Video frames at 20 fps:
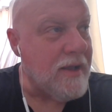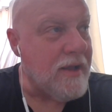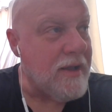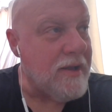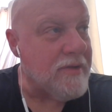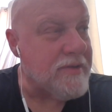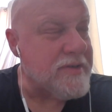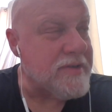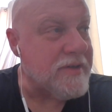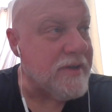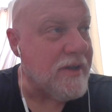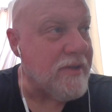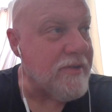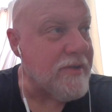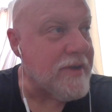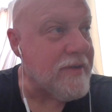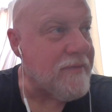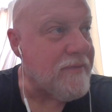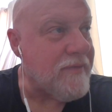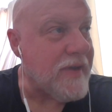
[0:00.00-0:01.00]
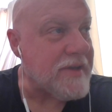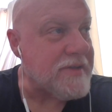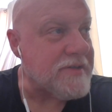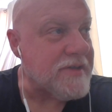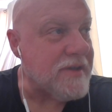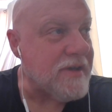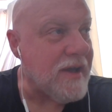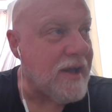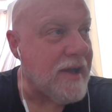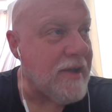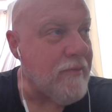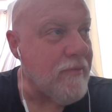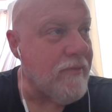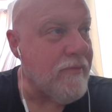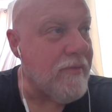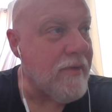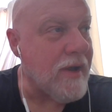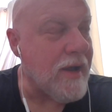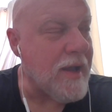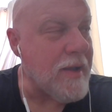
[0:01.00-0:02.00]
Here's another confession. I
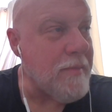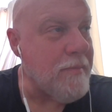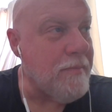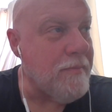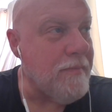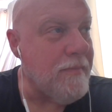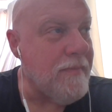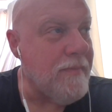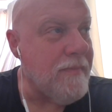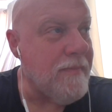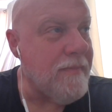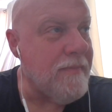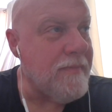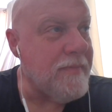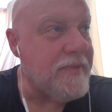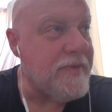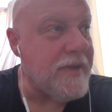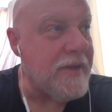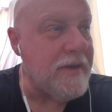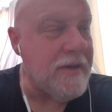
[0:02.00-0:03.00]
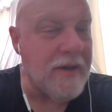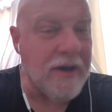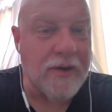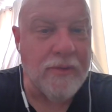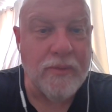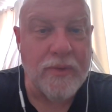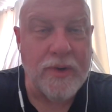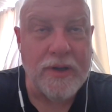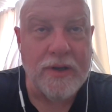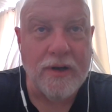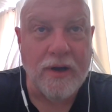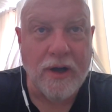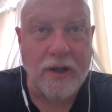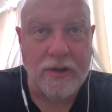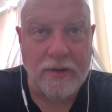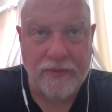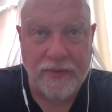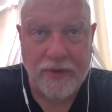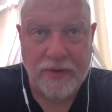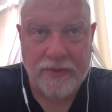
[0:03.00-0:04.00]
I did not read
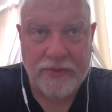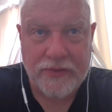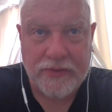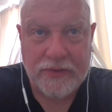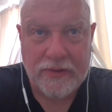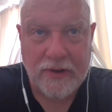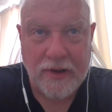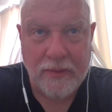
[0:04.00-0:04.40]
all of those.